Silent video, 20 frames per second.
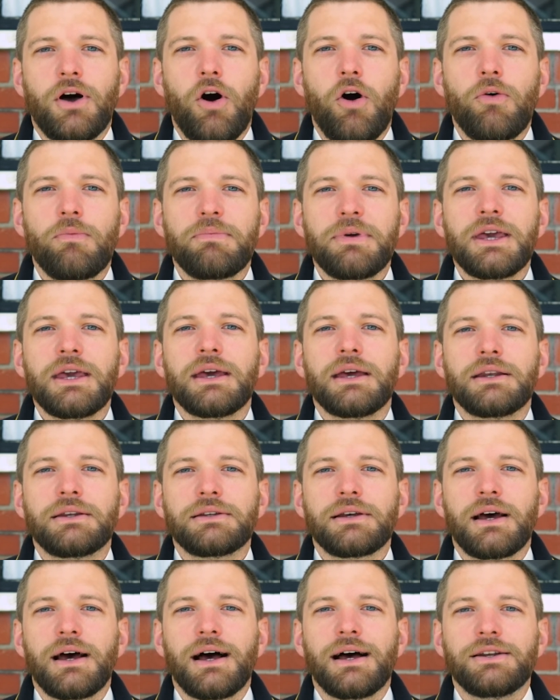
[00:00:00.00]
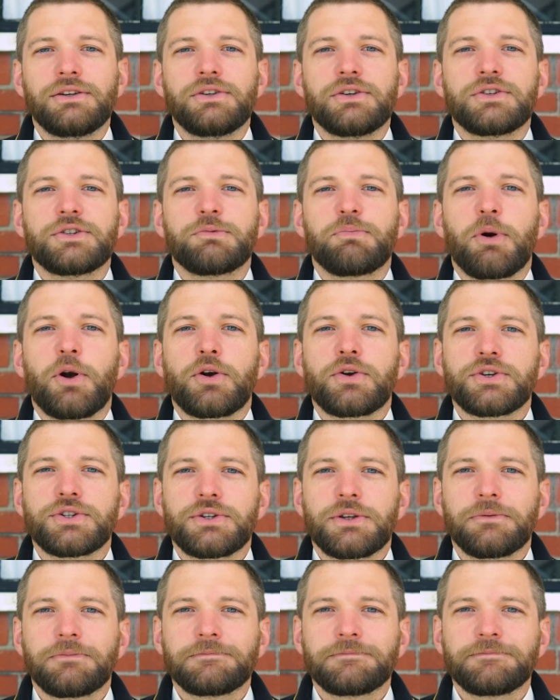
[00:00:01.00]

albeit dispersed.